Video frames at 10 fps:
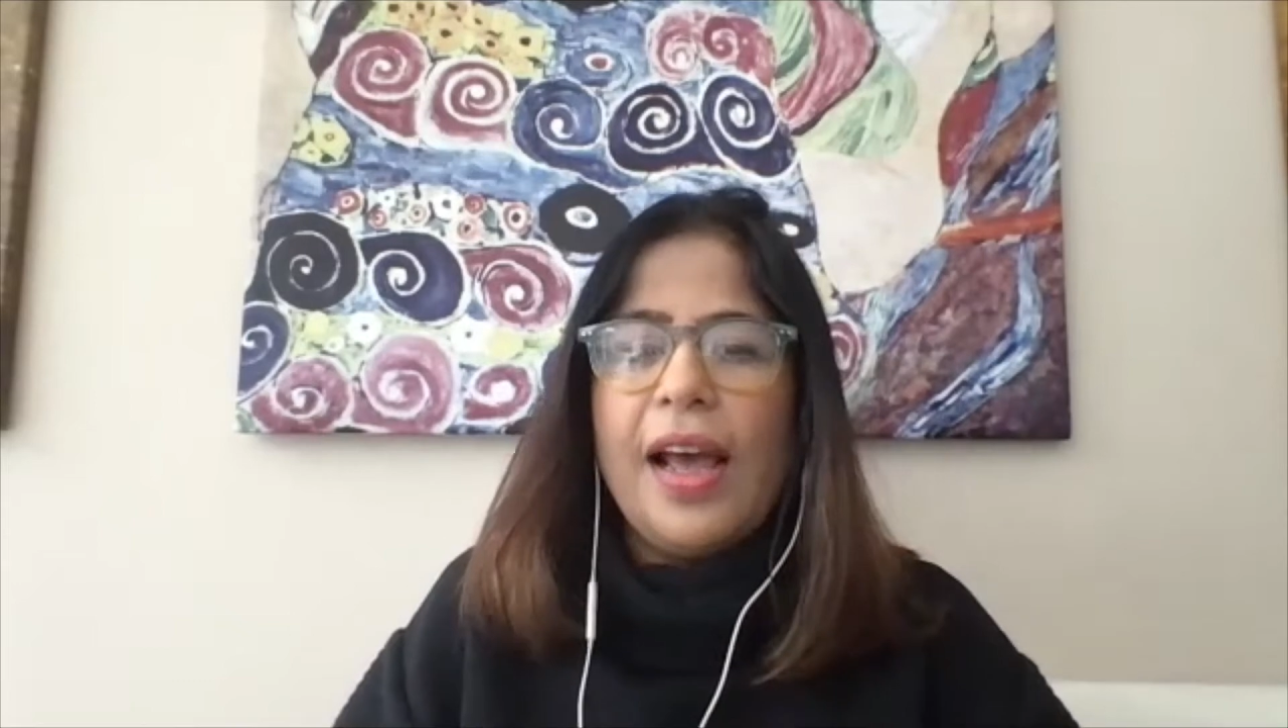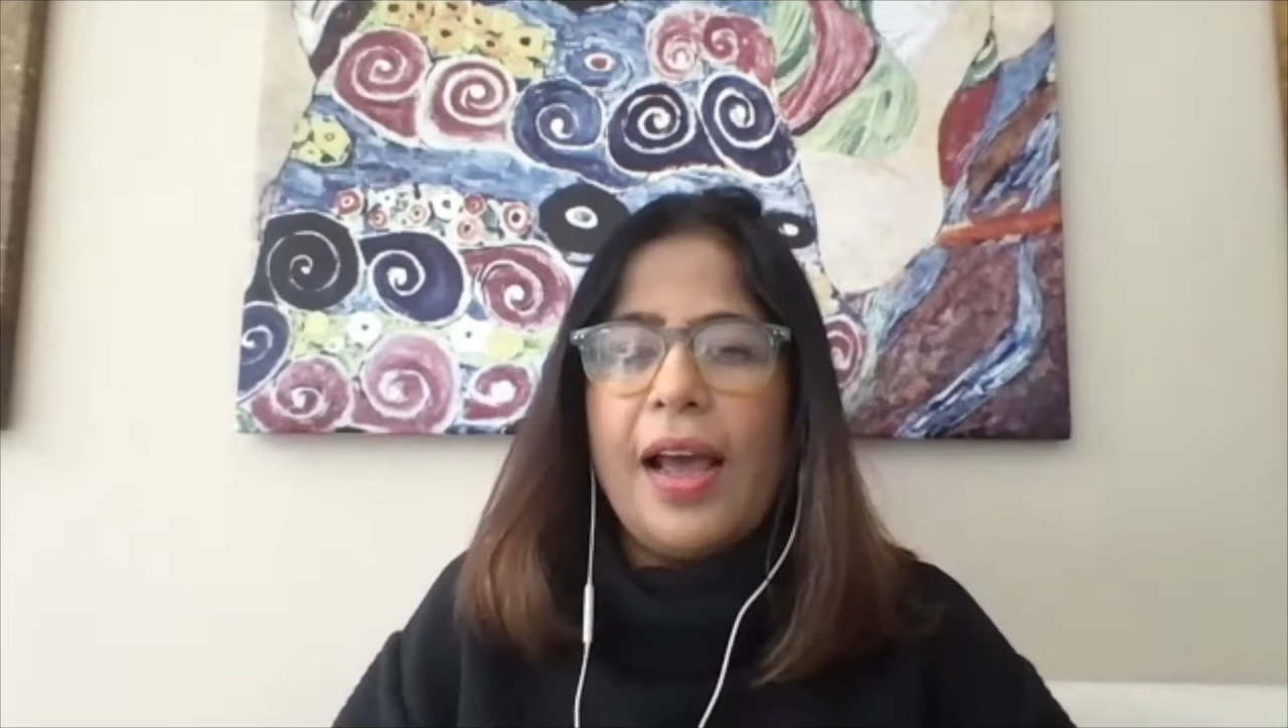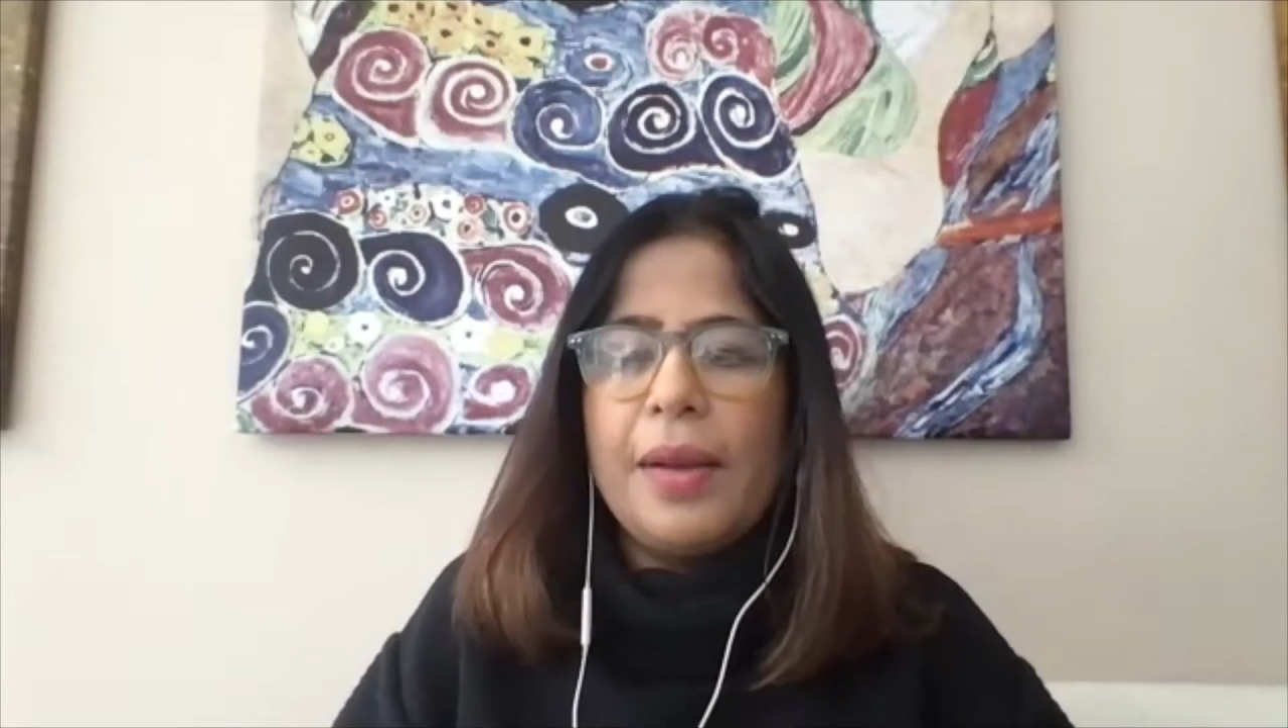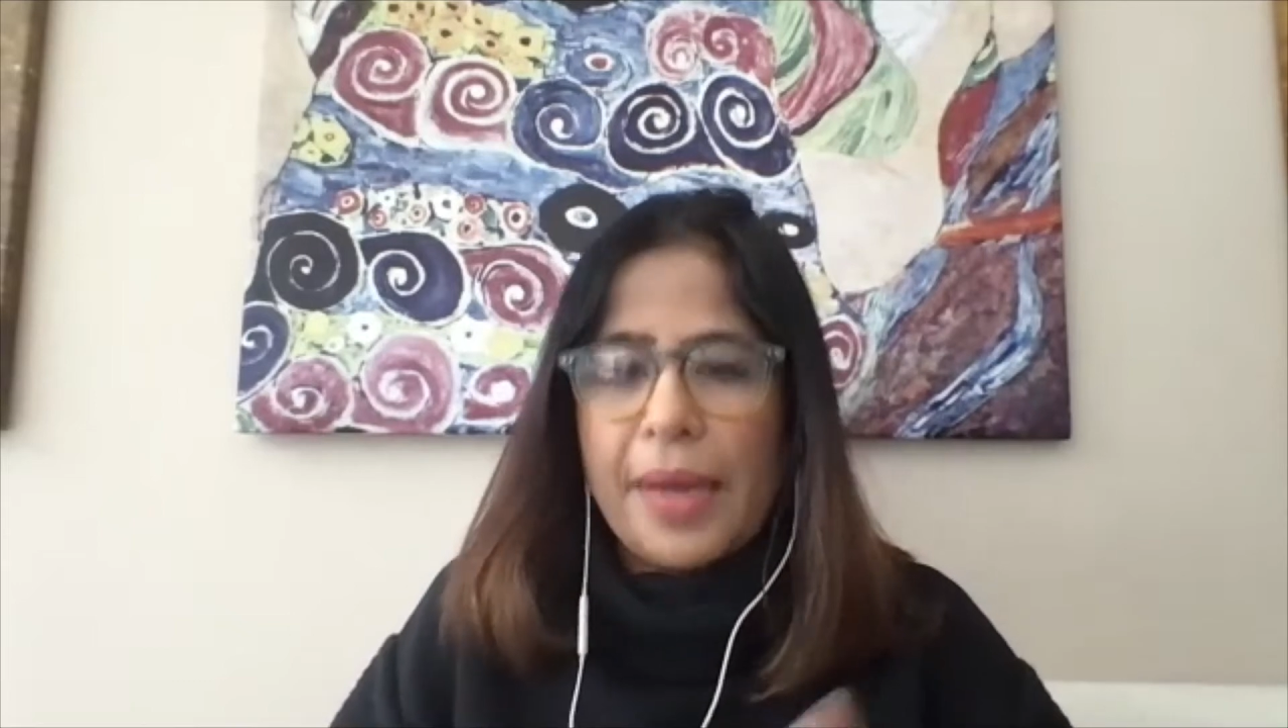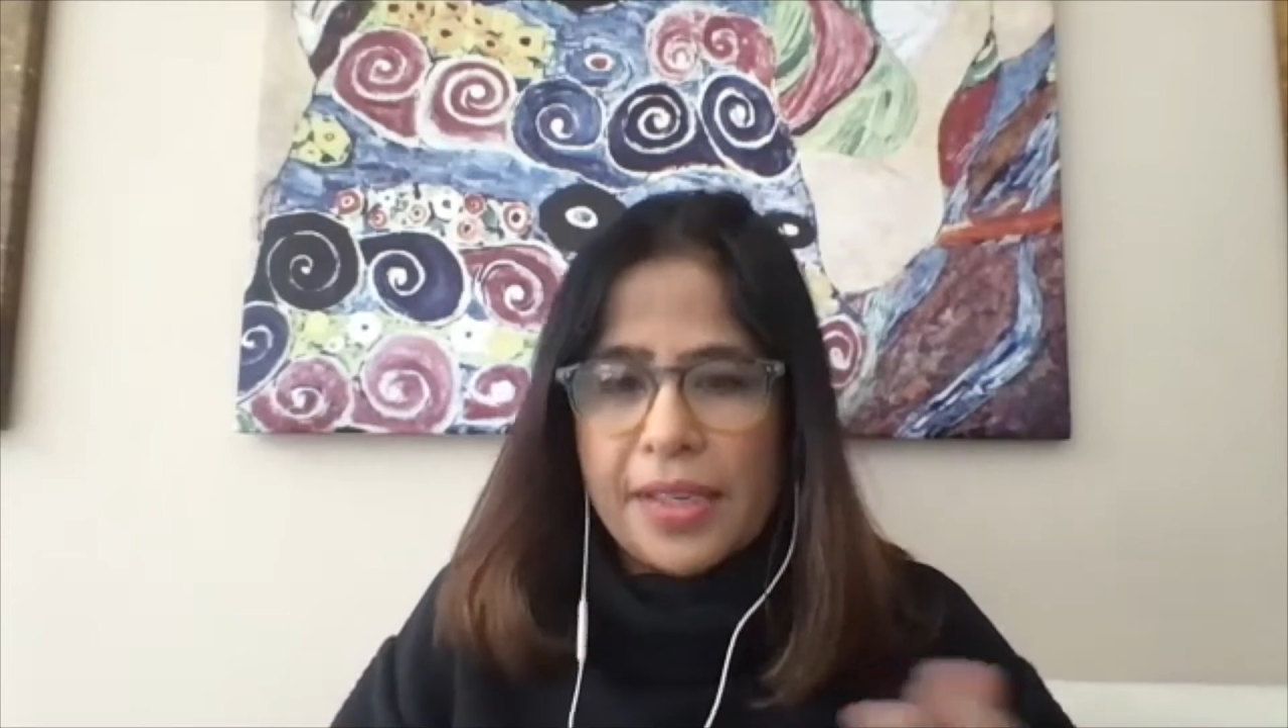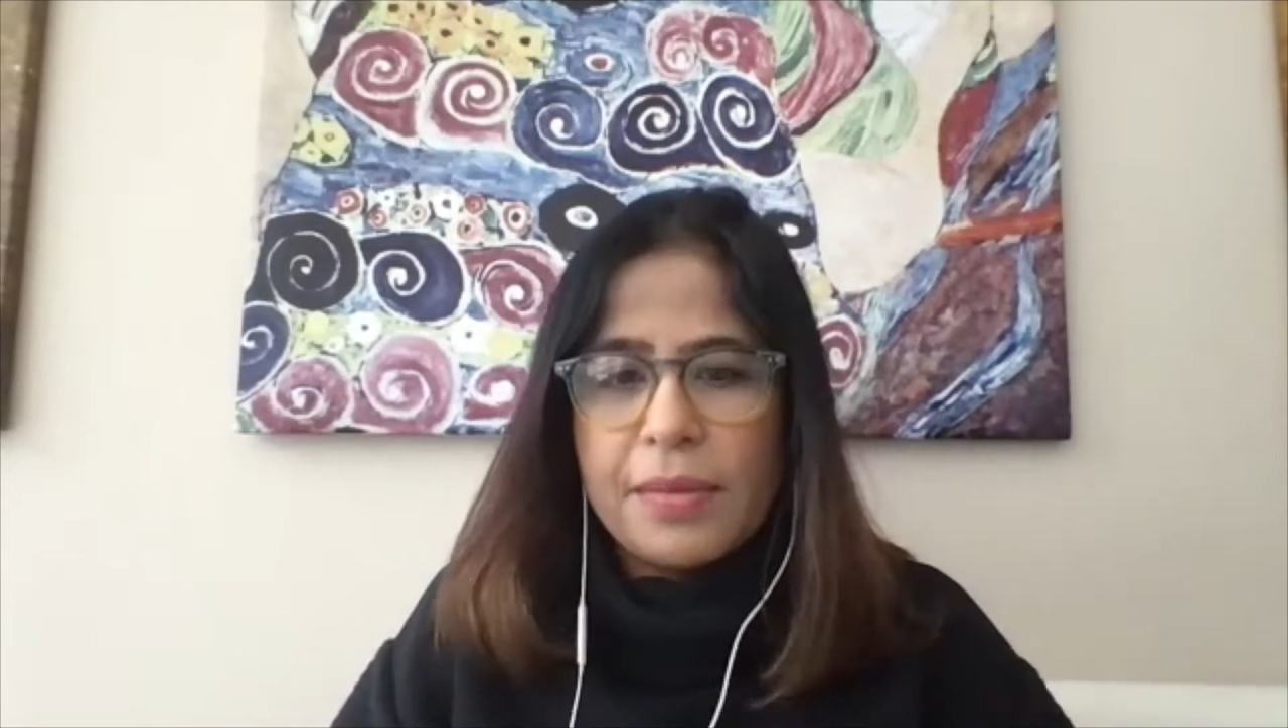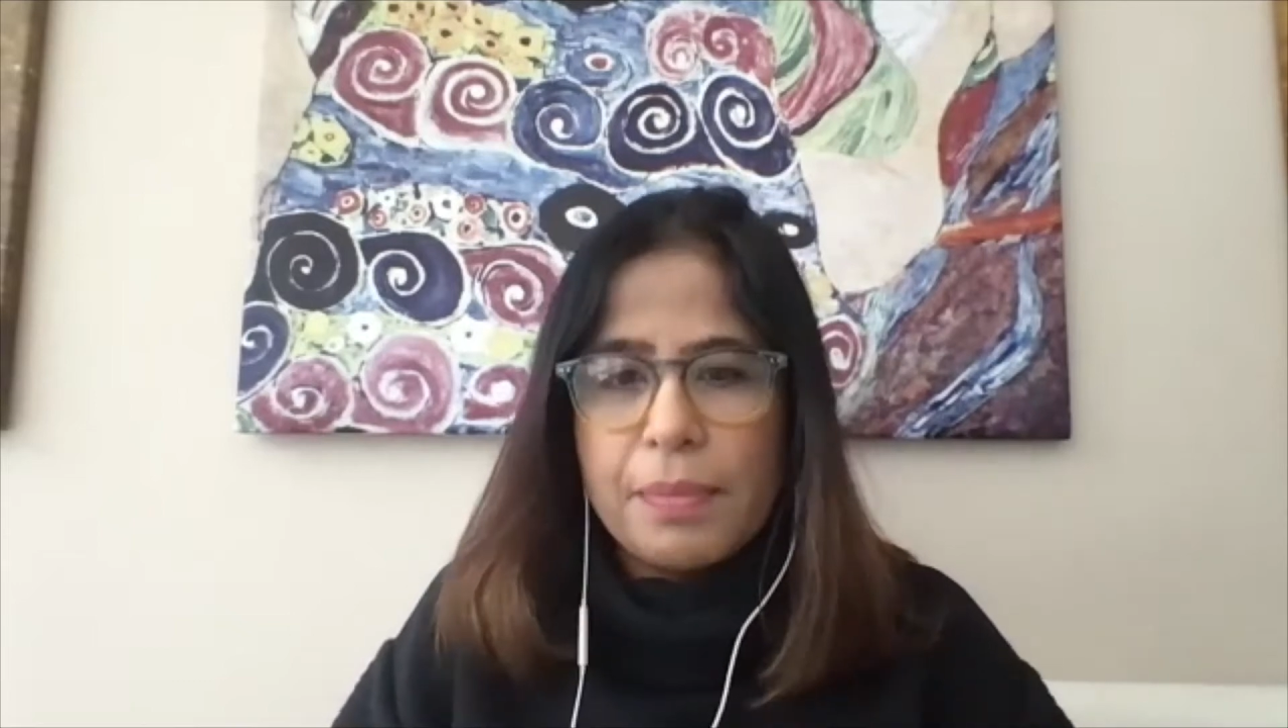and made some